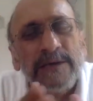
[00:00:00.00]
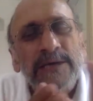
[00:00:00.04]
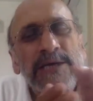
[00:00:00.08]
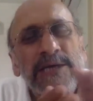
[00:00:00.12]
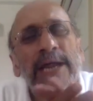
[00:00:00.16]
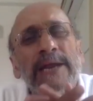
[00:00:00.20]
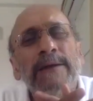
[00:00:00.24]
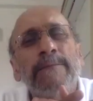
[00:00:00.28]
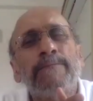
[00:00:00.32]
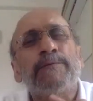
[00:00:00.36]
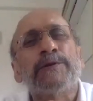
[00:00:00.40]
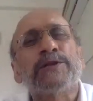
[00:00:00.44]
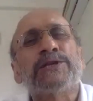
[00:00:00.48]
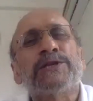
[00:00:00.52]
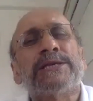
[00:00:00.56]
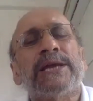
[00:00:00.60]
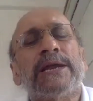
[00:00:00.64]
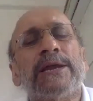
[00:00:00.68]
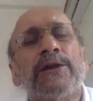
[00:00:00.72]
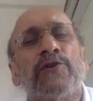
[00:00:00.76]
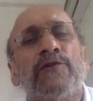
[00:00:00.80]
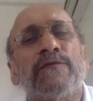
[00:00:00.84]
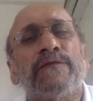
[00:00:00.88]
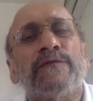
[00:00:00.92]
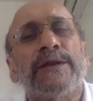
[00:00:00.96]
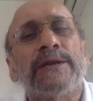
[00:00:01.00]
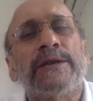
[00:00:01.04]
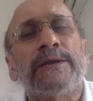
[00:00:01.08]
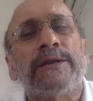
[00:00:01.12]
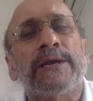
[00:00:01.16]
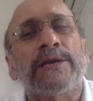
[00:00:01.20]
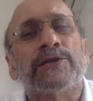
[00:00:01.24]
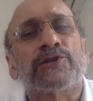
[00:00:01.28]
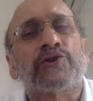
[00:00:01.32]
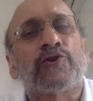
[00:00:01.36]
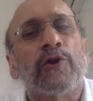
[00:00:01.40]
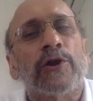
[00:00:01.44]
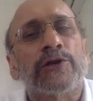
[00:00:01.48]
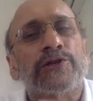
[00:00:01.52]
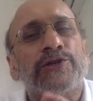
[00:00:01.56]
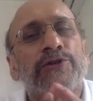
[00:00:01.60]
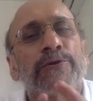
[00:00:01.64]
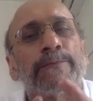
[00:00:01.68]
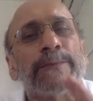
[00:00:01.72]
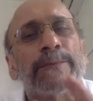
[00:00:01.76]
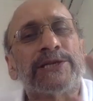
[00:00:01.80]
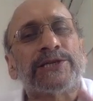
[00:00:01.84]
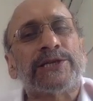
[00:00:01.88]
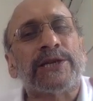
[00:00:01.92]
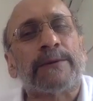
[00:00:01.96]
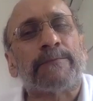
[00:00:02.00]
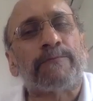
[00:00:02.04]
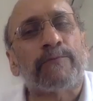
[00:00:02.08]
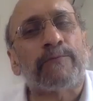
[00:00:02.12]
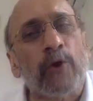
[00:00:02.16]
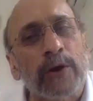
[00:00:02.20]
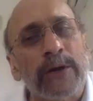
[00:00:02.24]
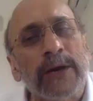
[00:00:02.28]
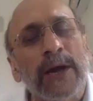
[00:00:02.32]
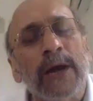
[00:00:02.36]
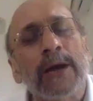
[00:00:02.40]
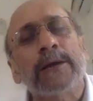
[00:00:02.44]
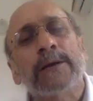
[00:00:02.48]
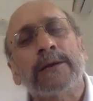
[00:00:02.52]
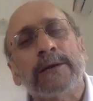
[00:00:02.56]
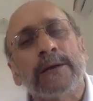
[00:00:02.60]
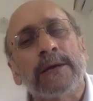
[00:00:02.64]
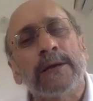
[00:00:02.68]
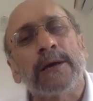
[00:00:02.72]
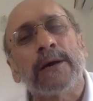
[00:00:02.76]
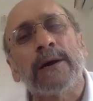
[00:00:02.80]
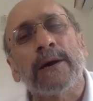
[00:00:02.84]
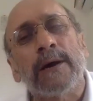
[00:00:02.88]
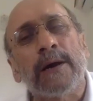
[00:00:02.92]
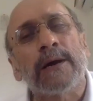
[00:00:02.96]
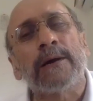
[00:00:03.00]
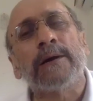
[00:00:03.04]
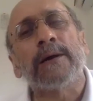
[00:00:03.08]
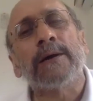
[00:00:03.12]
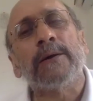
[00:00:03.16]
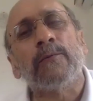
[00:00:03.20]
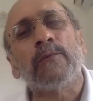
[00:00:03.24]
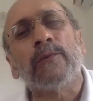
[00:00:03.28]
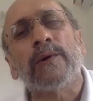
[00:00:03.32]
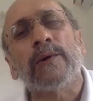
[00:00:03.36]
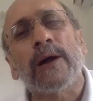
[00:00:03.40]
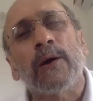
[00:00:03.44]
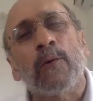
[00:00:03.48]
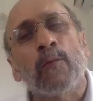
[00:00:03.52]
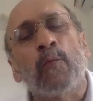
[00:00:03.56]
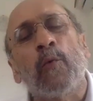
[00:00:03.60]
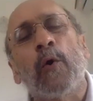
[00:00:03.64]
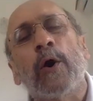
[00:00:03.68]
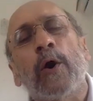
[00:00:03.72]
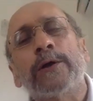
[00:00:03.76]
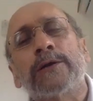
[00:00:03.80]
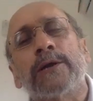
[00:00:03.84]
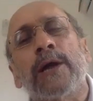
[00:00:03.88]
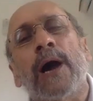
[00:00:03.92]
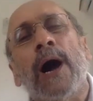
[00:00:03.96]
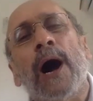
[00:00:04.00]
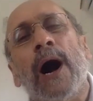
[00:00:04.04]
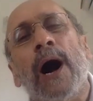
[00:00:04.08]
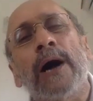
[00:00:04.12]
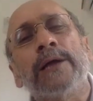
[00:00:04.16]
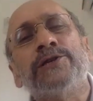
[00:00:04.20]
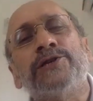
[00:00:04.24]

10% of India's gross domestic product, uh, what our